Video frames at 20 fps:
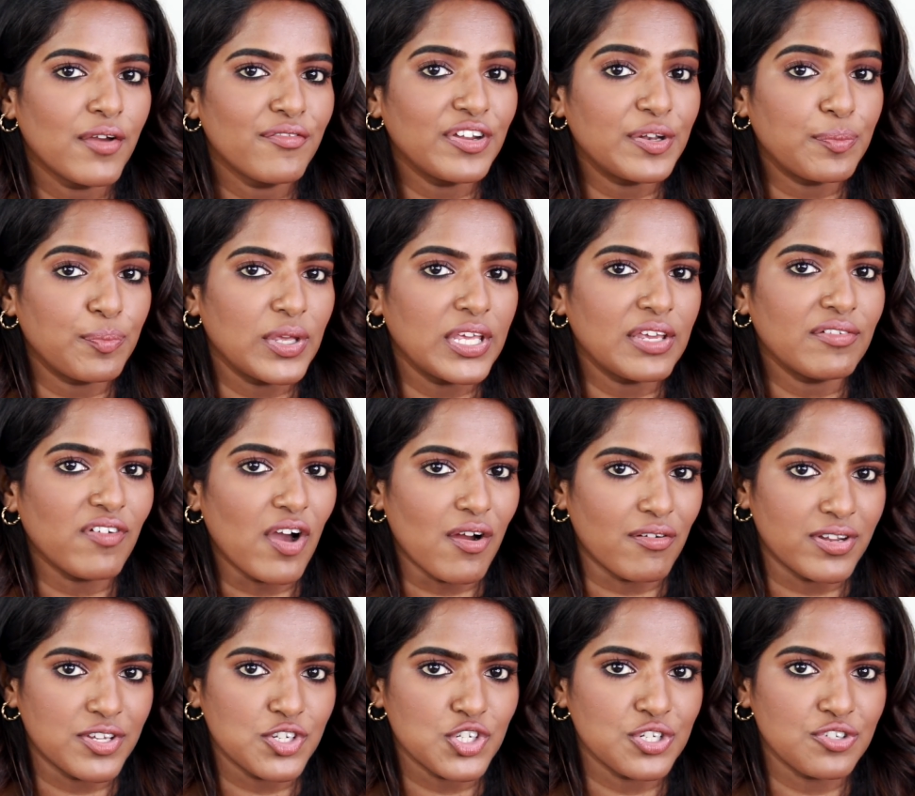Fit Me
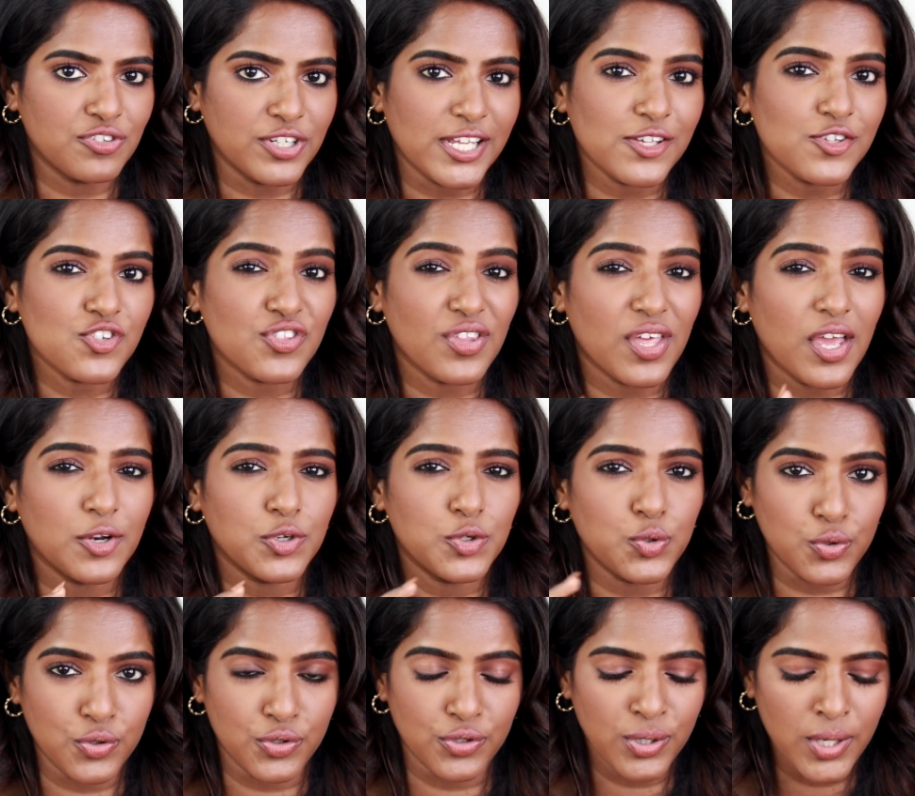foundation range. They are
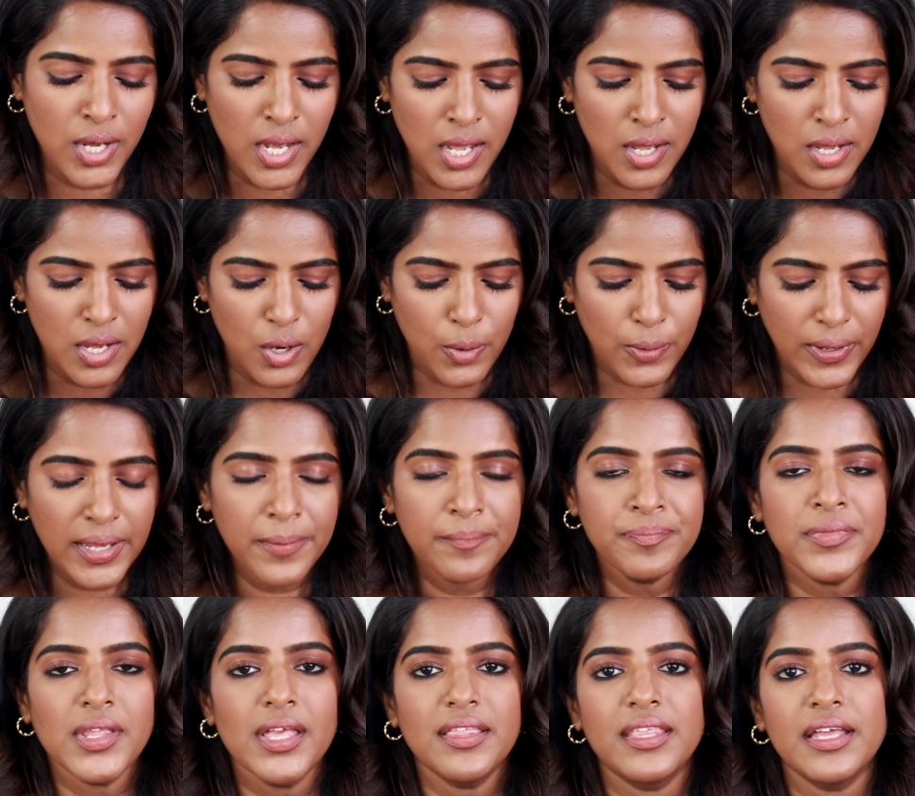too good. Okay,
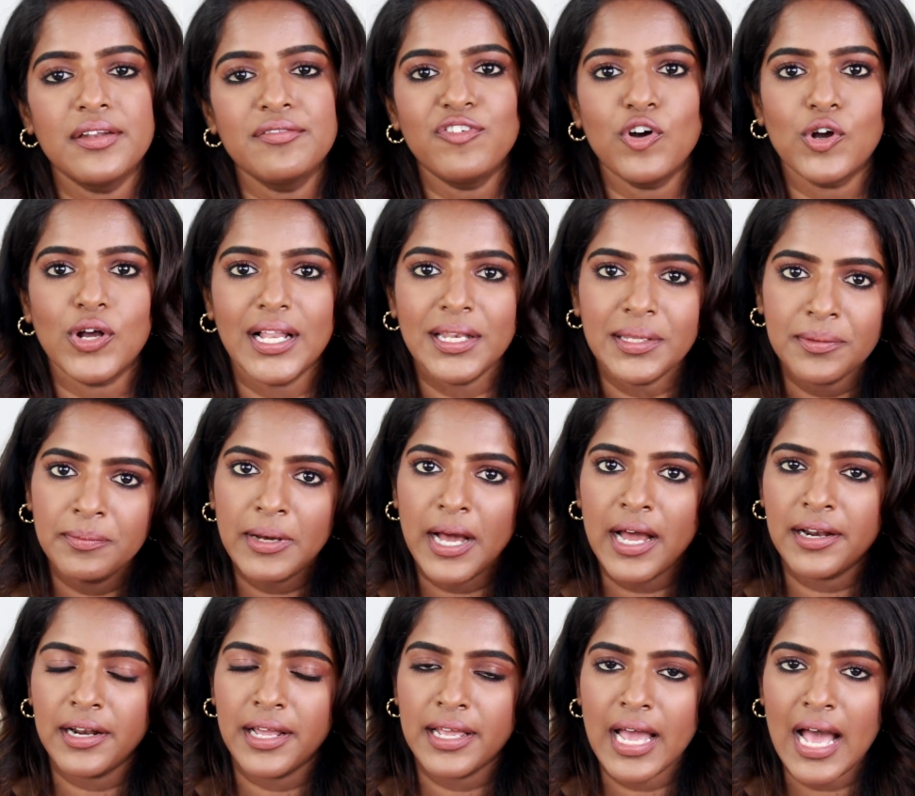then for Color
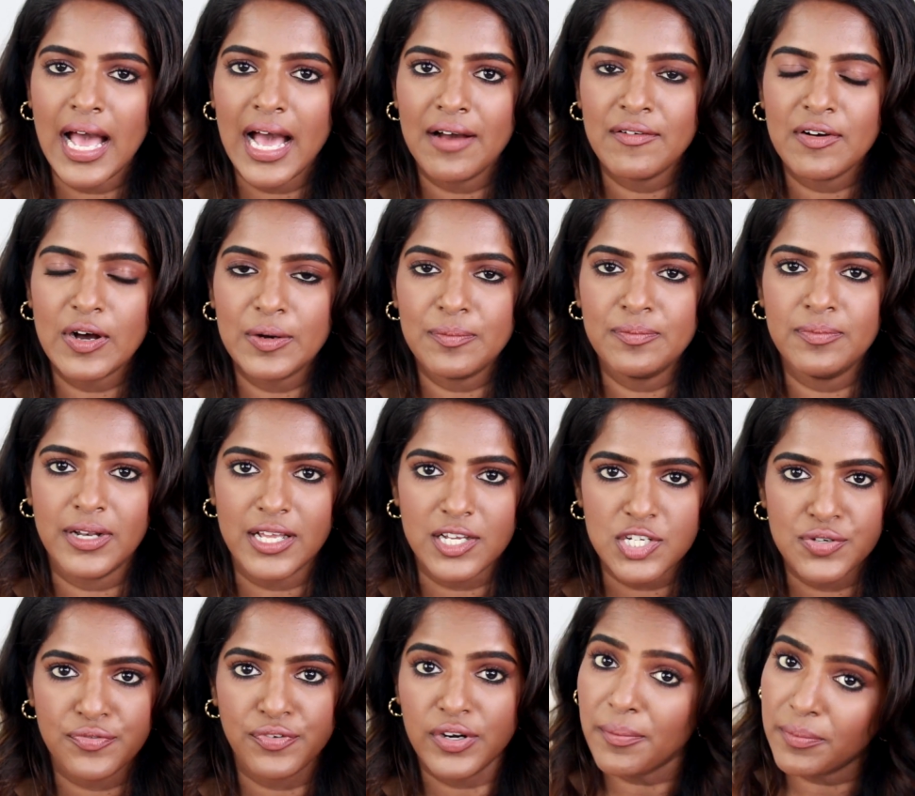Bar, I have a
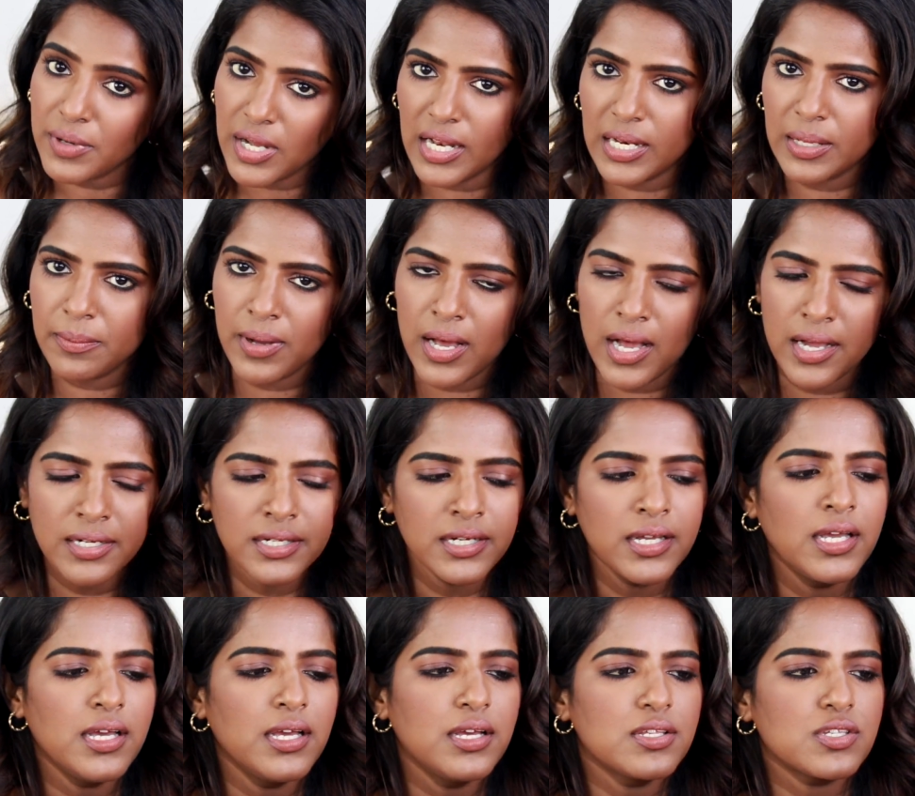blush from Color Bar.
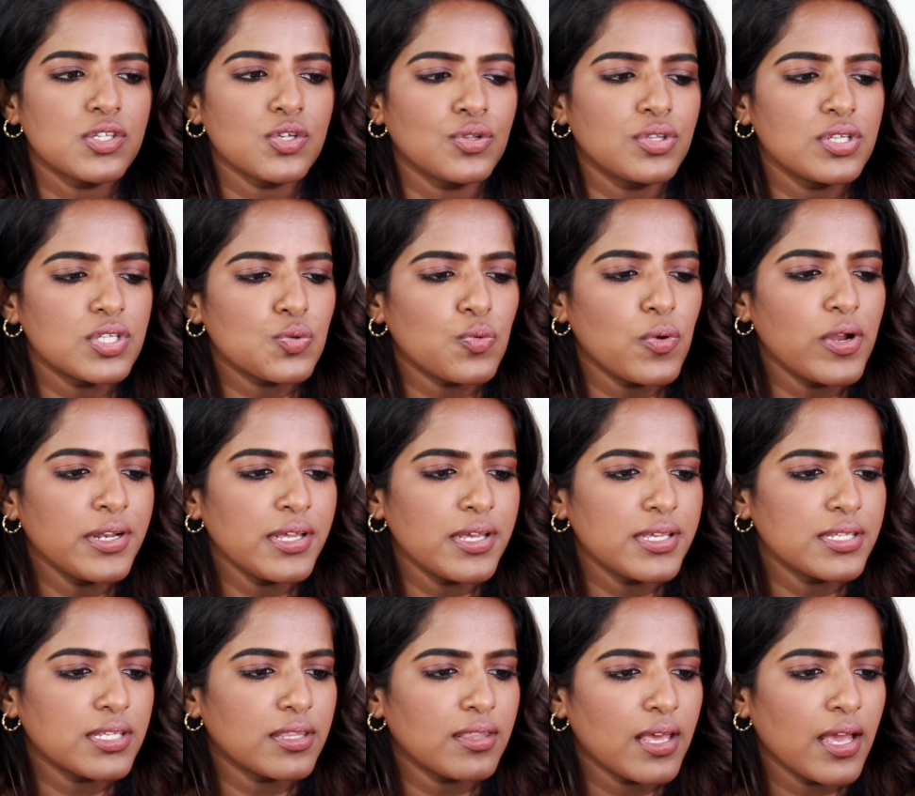So this one
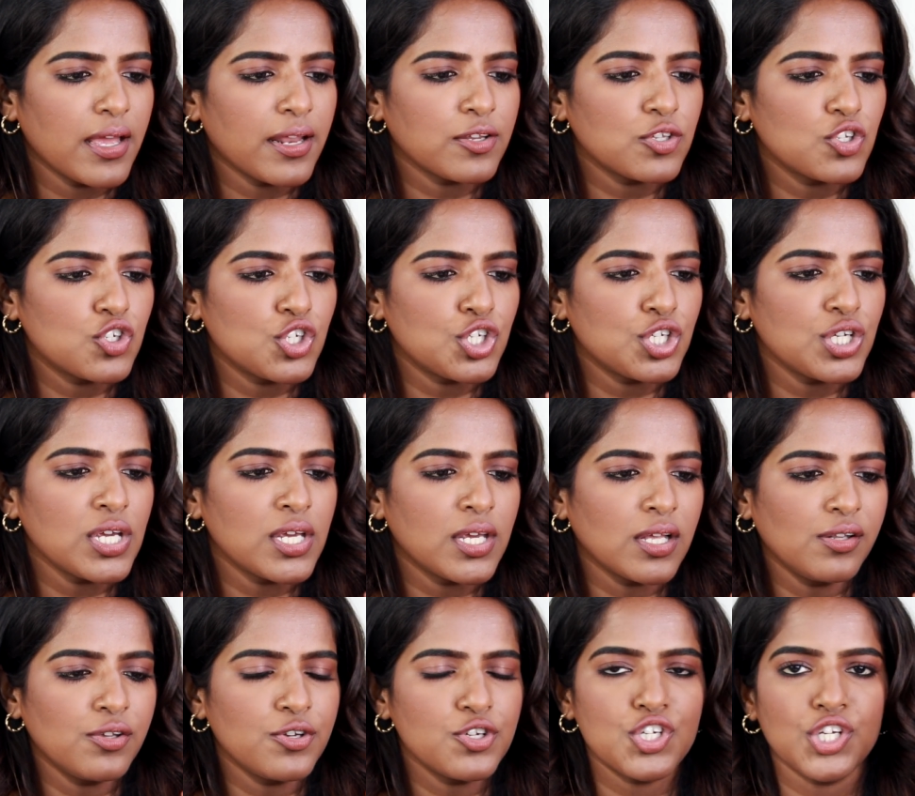is their cheek
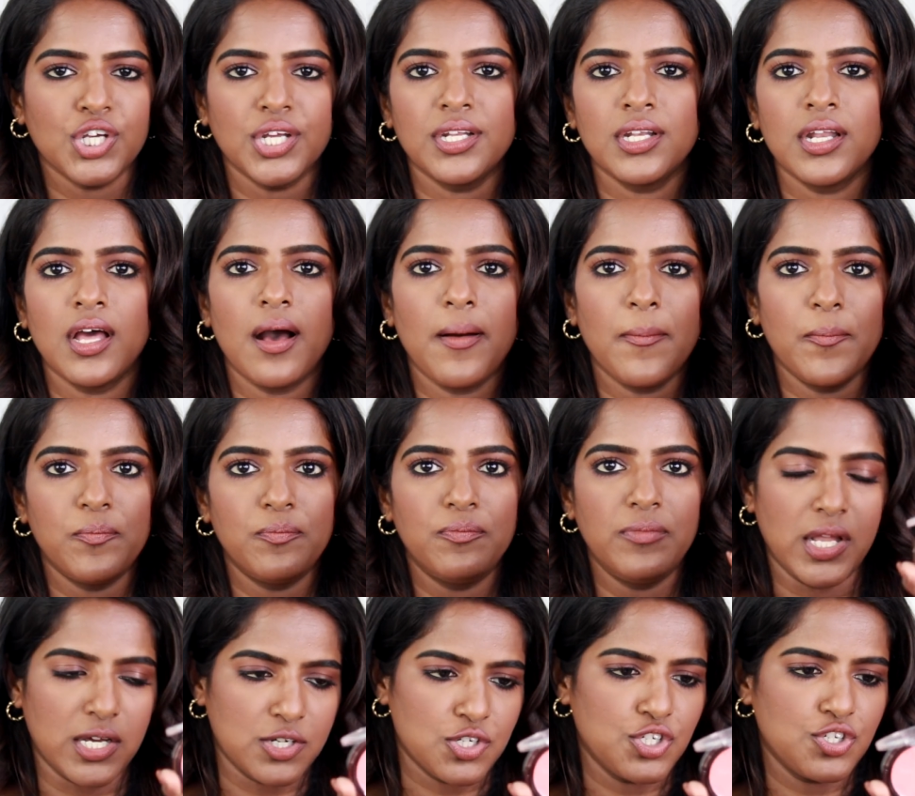illusion
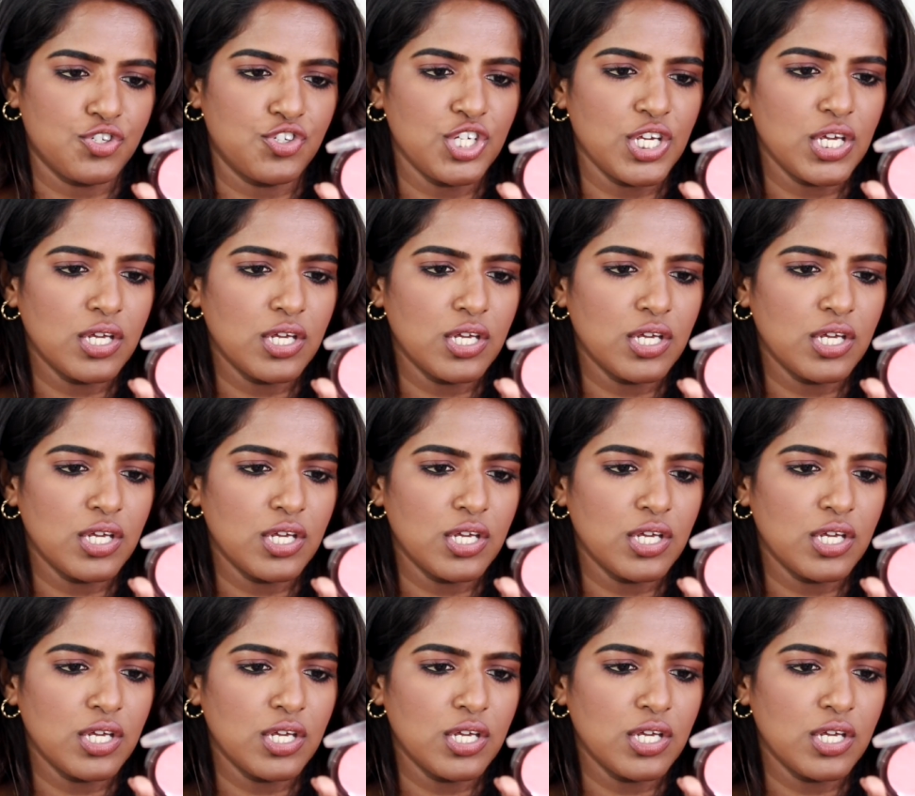blush.